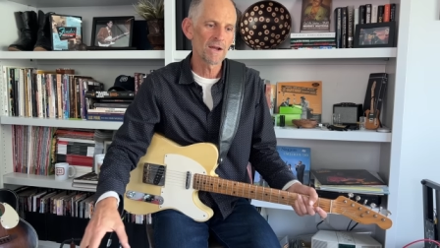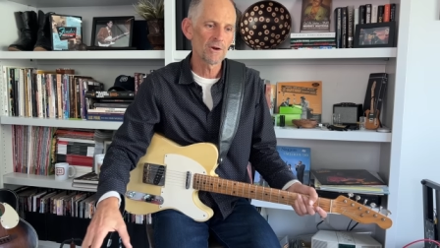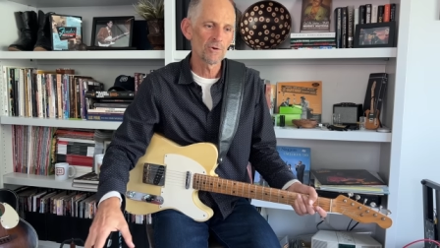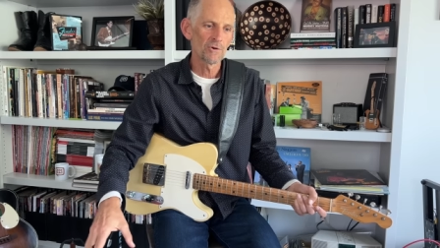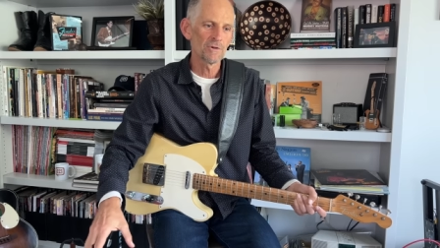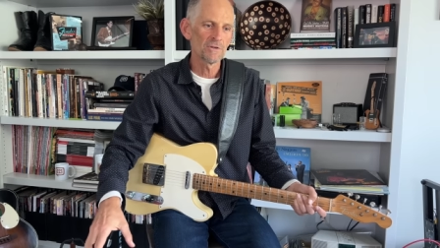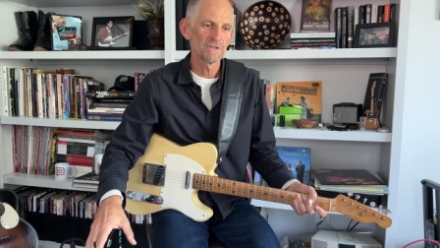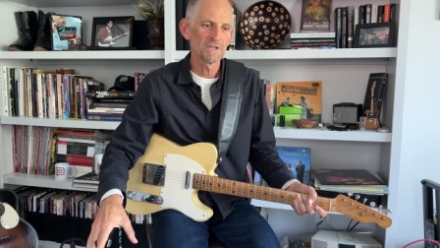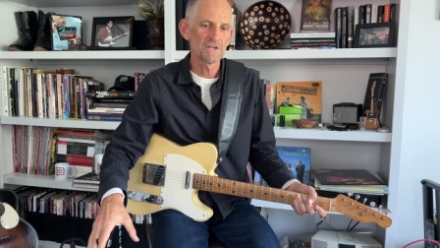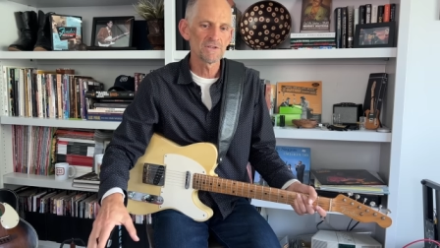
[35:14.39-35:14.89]

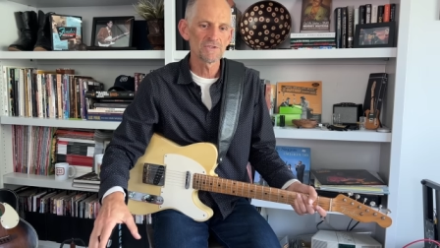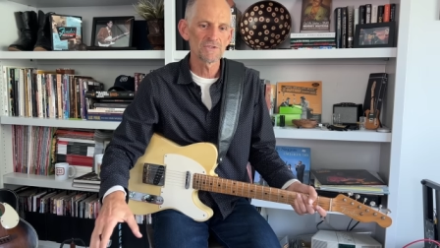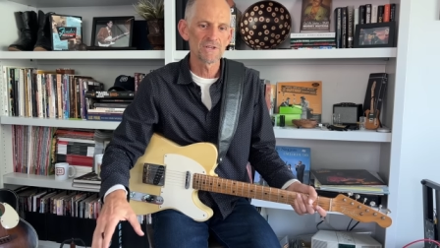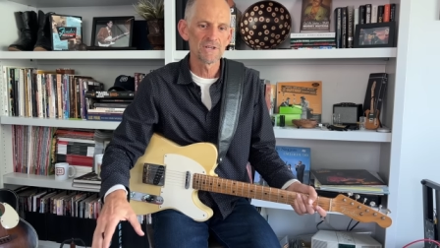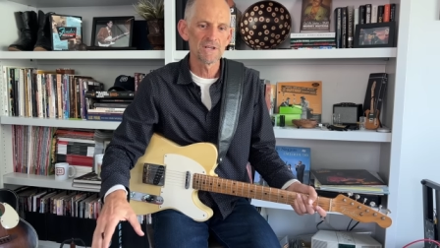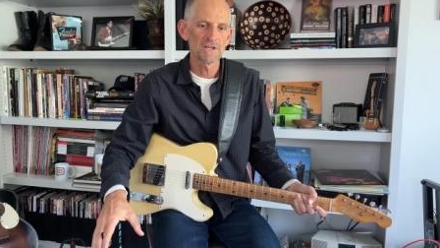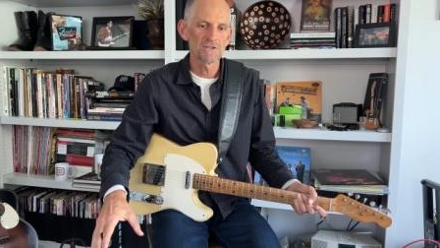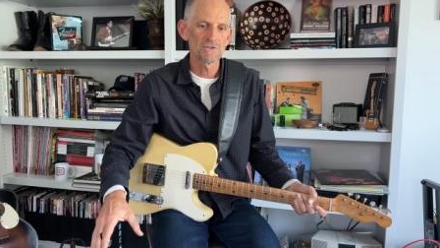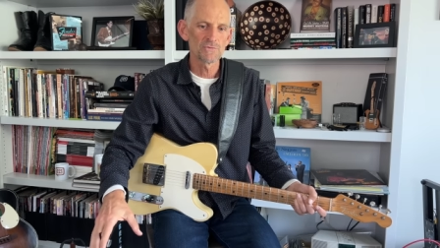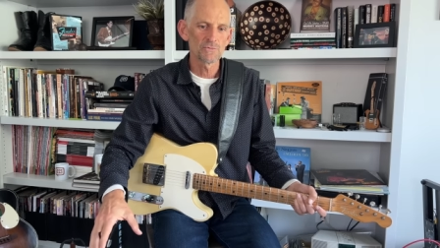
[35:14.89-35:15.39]
earliest
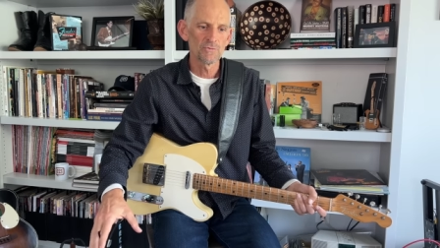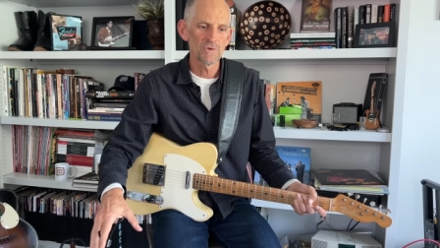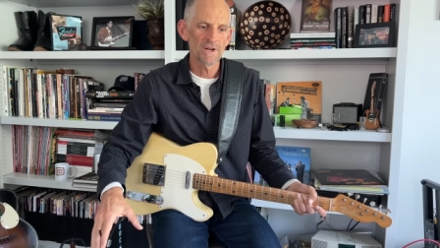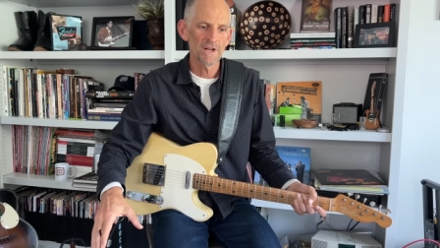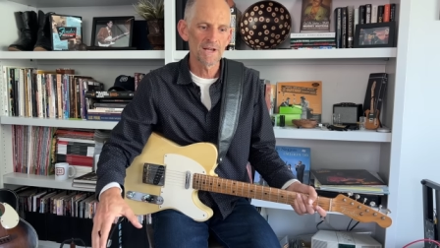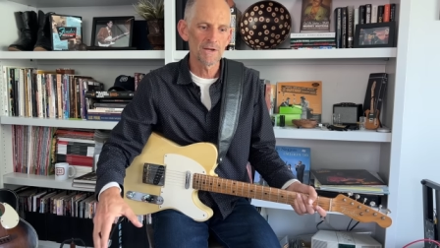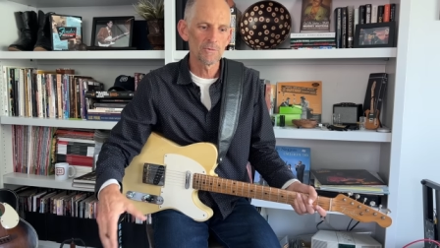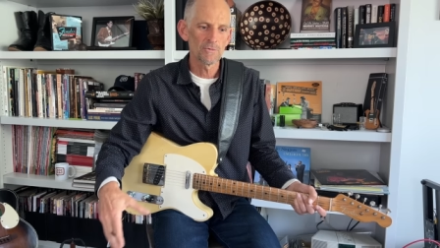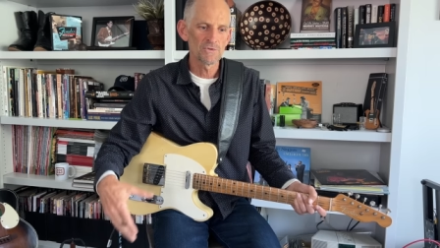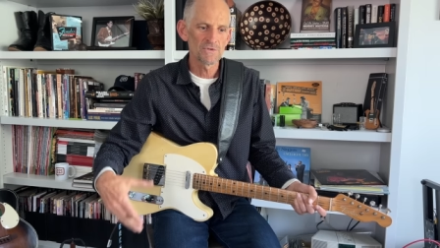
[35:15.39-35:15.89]
gigs when
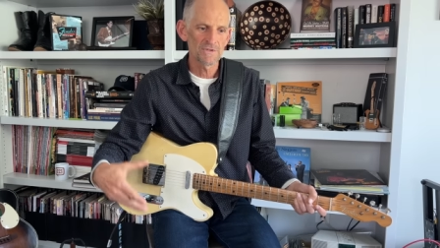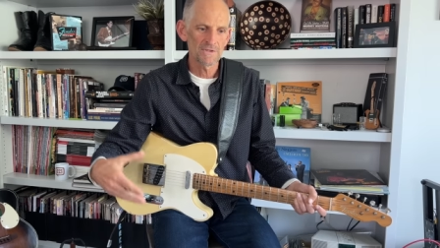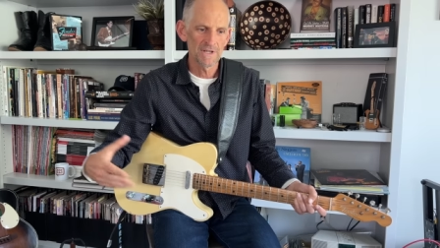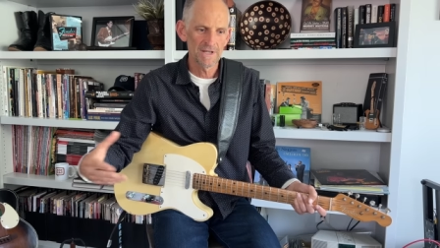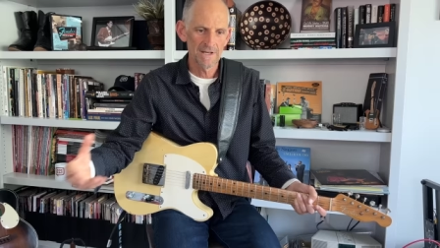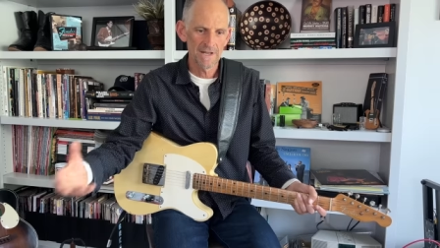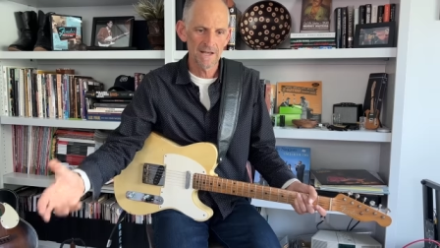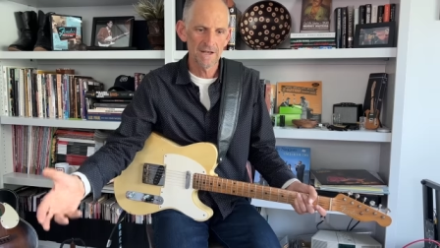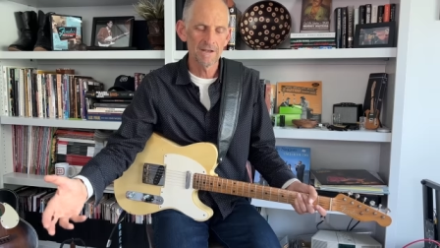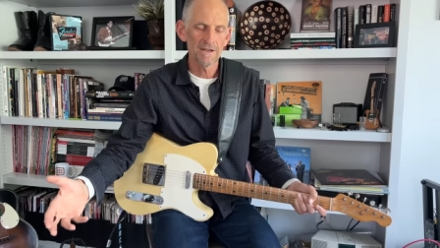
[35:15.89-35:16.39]
I was
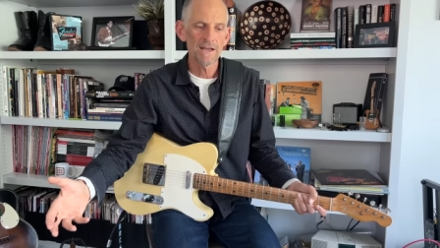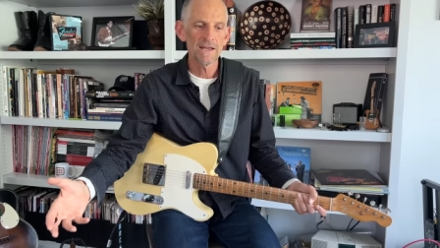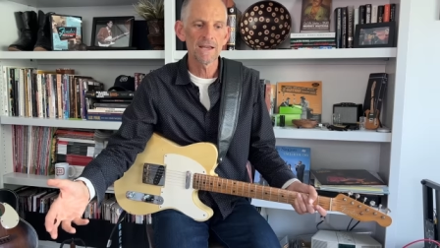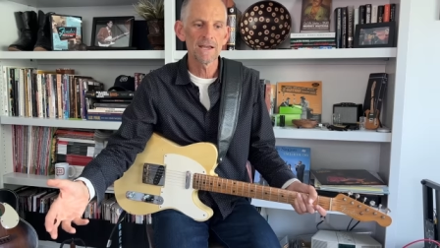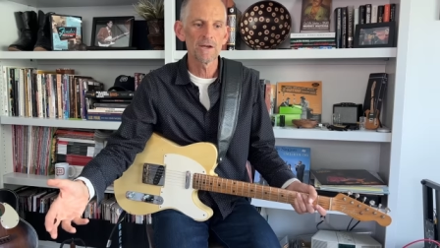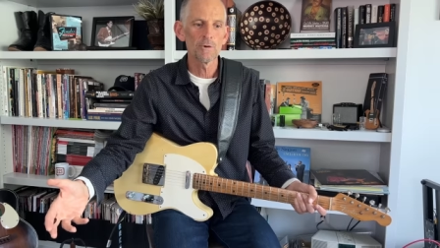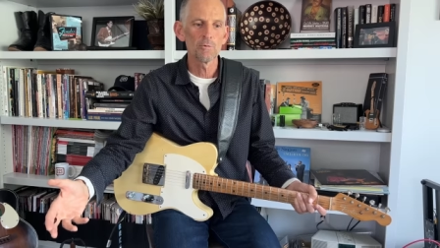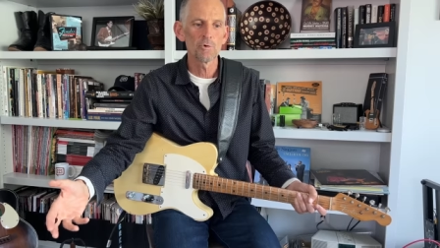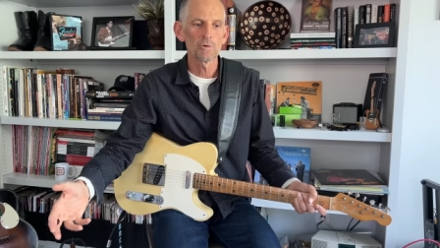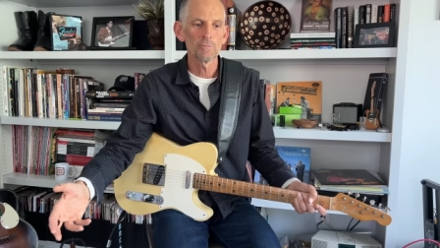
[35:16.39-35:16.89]
in
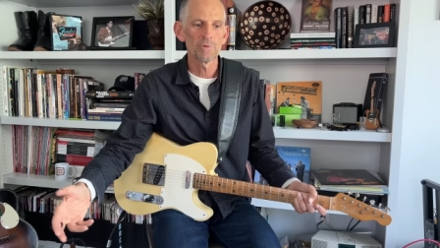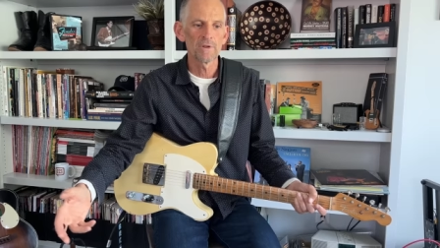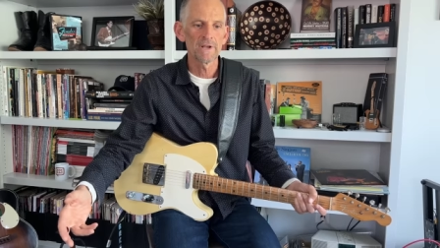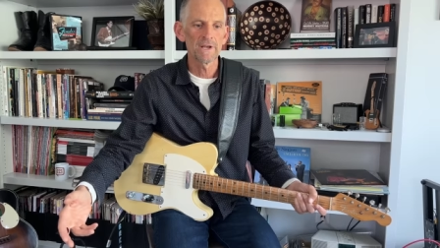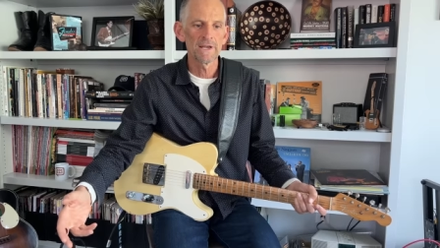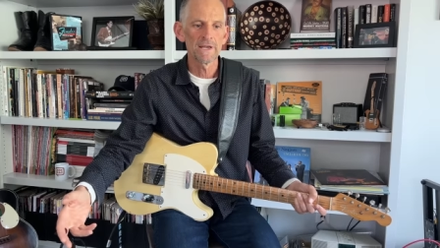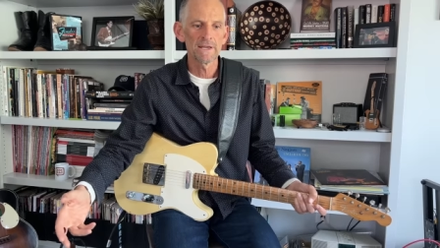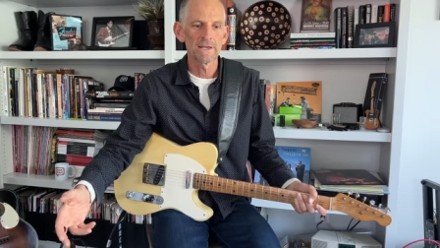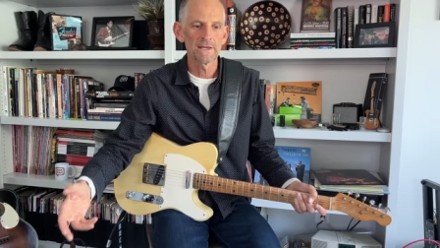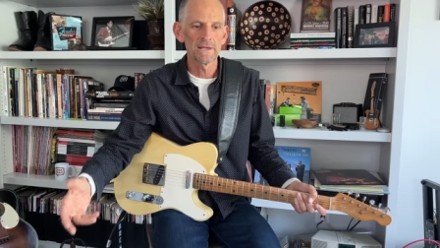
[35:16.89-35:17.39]
LA were
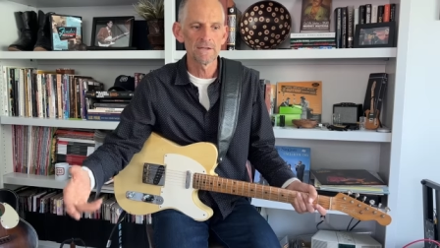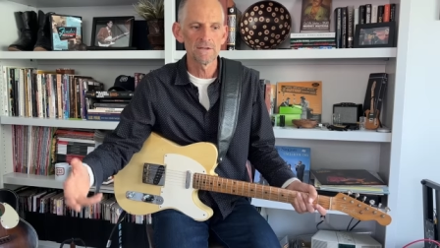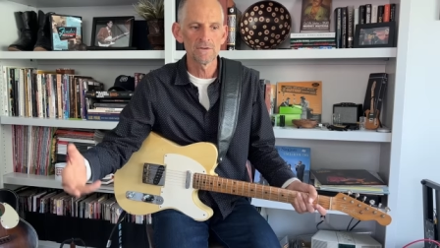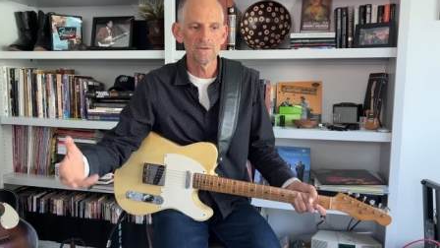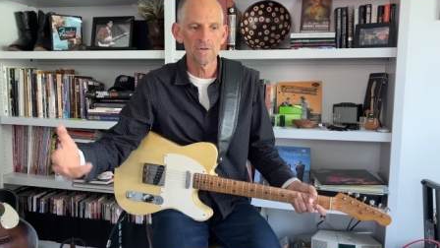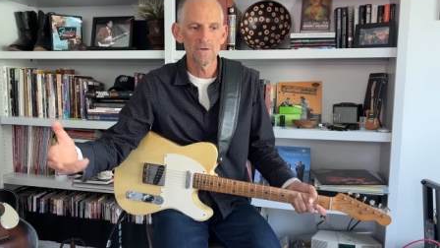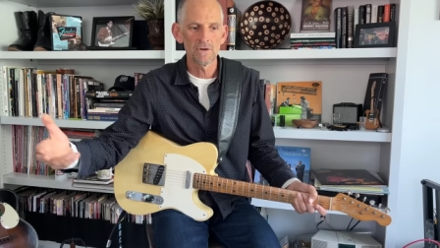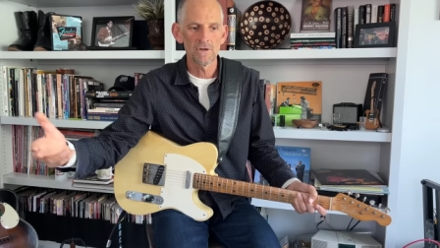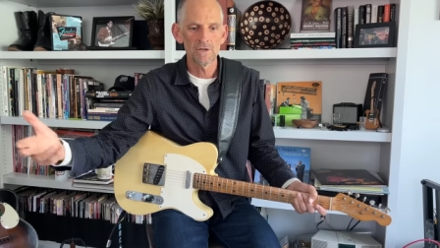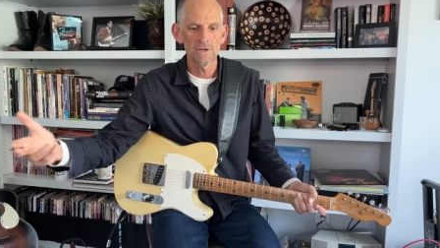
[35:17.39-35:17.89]
playing in,
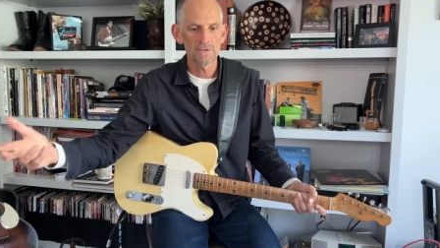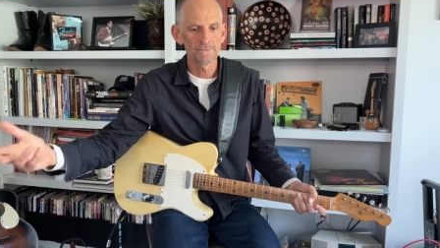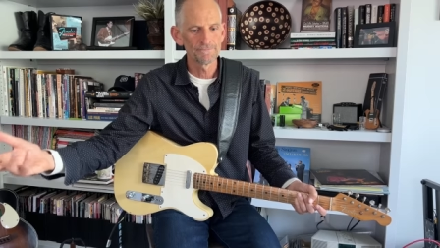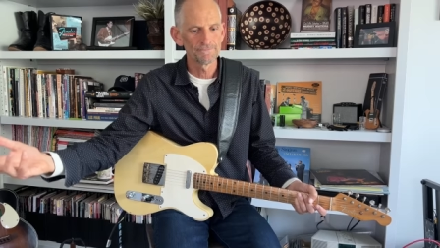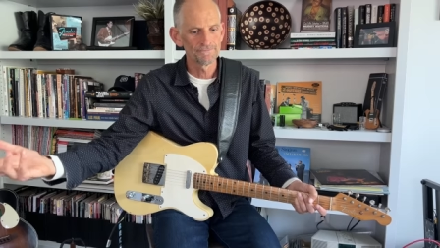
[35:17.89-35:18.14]
uh,